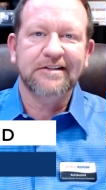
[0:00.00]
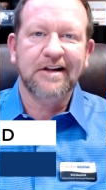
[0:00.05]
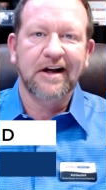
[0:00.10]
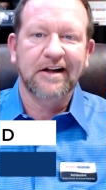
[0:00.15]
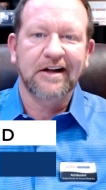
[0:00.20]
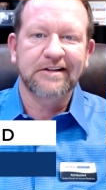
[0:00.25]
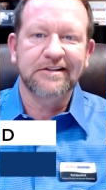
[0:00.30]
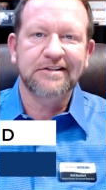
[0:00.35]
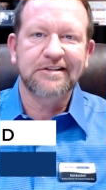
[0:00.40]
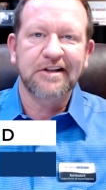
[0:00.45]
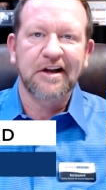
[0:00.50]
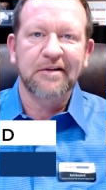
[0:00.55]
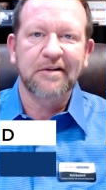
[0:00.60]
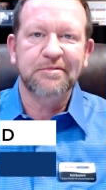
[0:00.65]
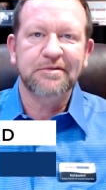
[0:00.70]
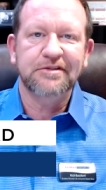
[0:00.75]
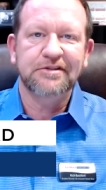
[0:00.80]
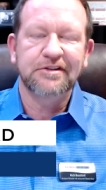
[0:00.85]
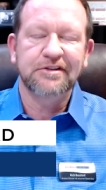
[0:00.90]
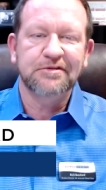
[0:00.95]

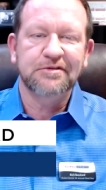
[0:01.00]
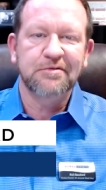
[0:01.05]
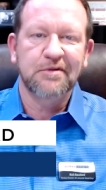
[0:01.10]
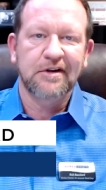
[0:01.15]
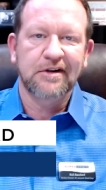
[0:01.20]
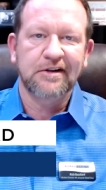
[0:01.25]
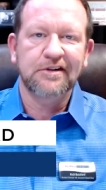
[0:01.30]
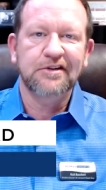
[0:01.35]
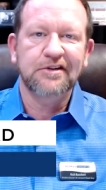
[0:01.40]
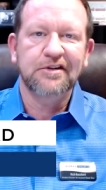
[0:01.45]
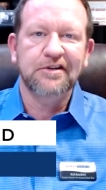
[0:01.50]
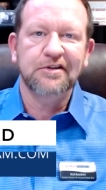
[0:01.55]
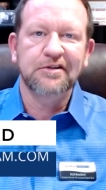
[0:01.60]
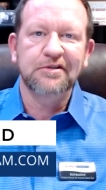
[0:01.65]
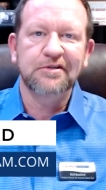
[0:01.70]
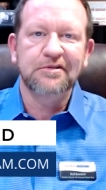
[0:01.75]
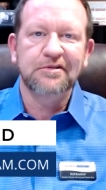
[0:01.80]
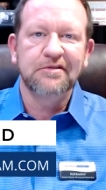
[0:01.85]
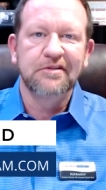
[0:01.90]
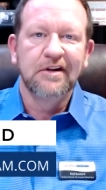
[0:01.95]
Concepts. Just wanted
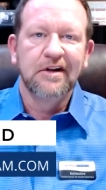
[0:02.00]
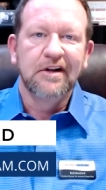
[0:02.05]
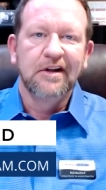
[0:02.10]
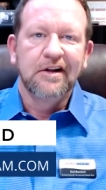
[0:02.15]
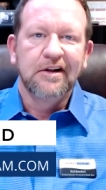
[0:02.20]
to